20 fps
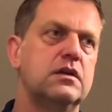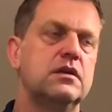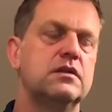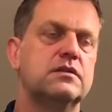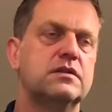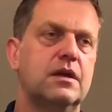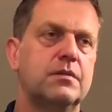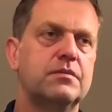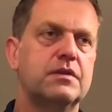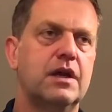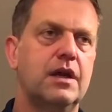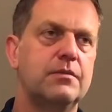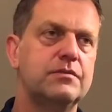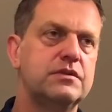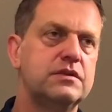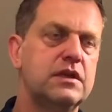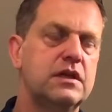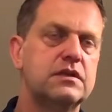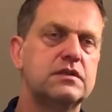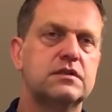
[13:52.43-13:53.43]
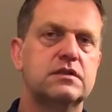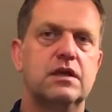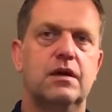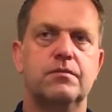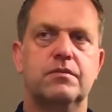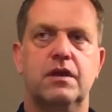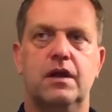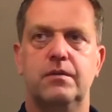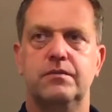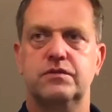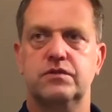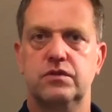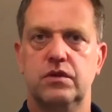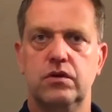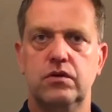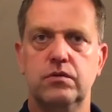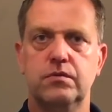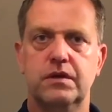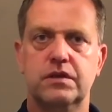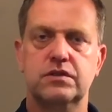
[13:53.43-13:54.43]
sometimes yes, sometimes
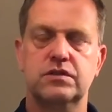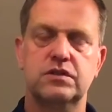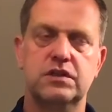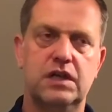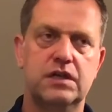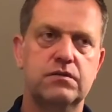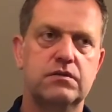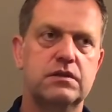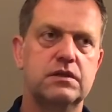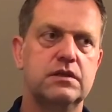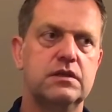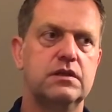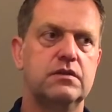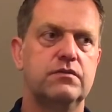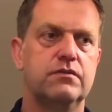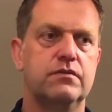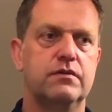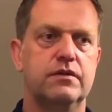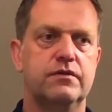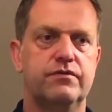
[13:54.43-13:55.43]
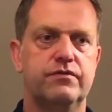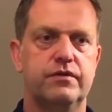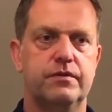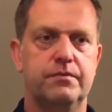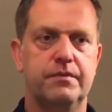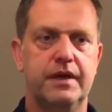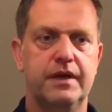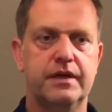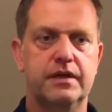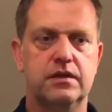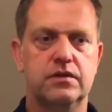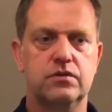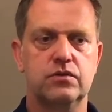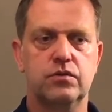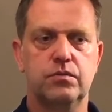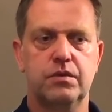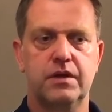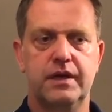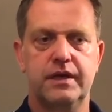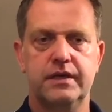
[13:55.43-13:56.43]
no, but generally if we make a
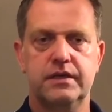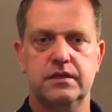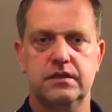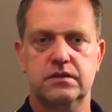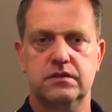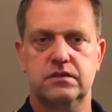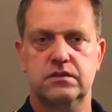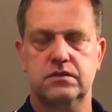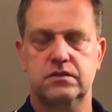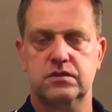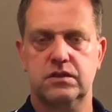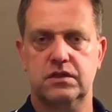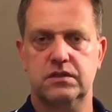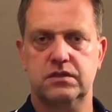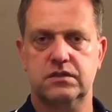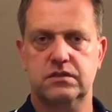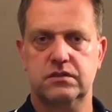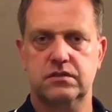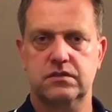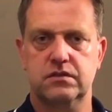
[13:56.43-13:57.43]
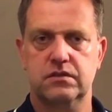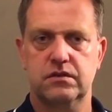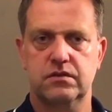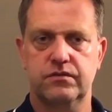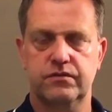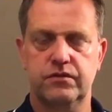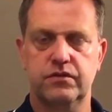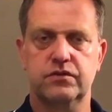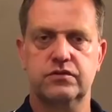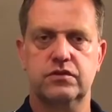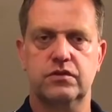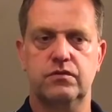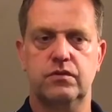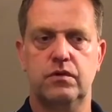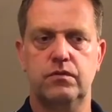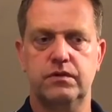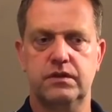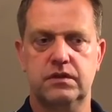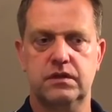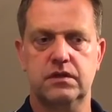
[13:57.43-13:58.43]
new blade, it's just first of
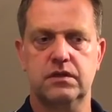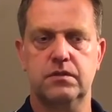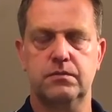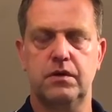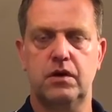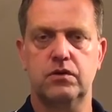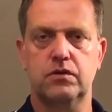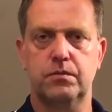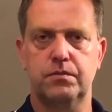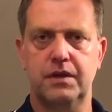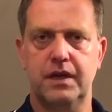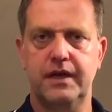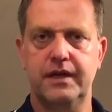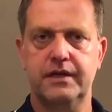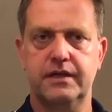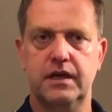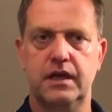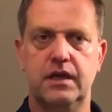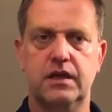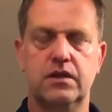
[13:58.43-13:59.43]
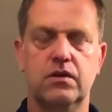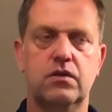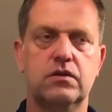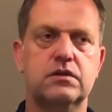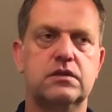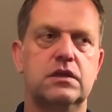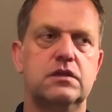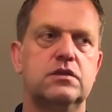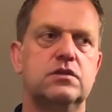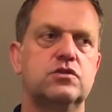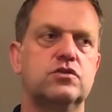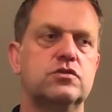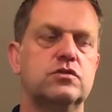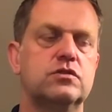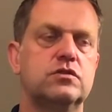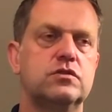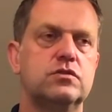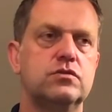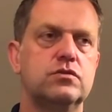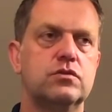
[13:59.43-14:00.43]
all we think about the blade and not that it should
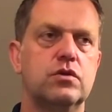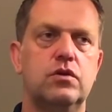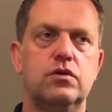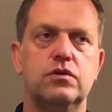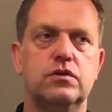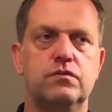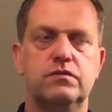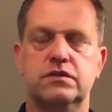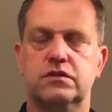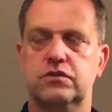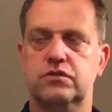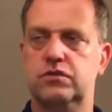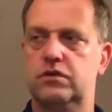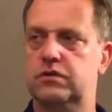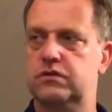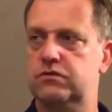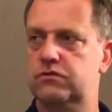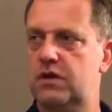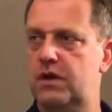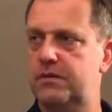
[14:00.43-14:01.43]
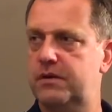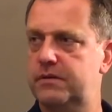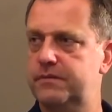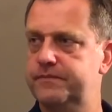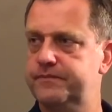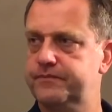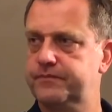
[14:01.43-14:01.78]
suit only with a certain rubber.